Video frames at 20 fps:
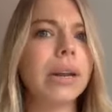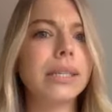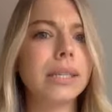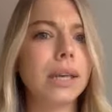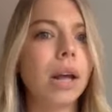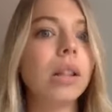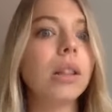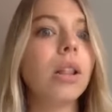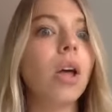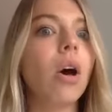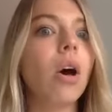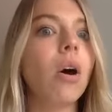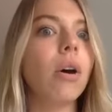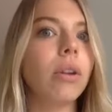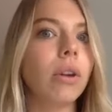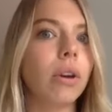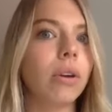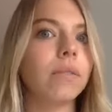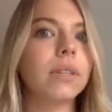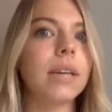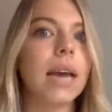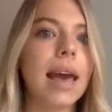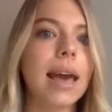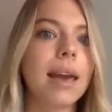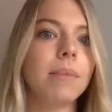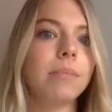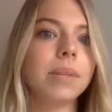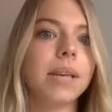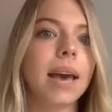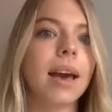It's a lot of
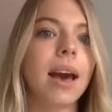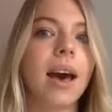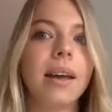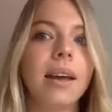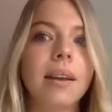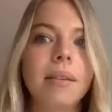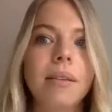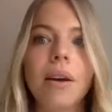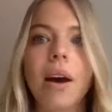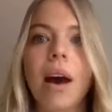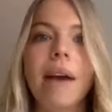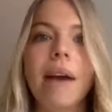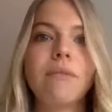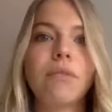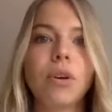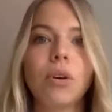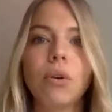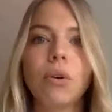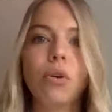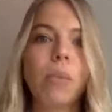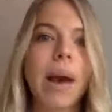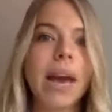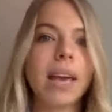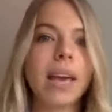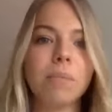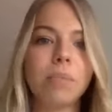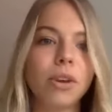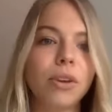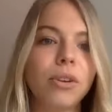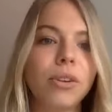tapes. I can't, I've all my
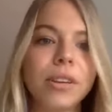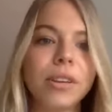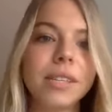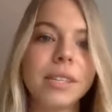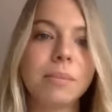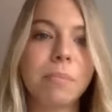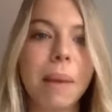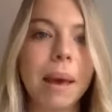computers.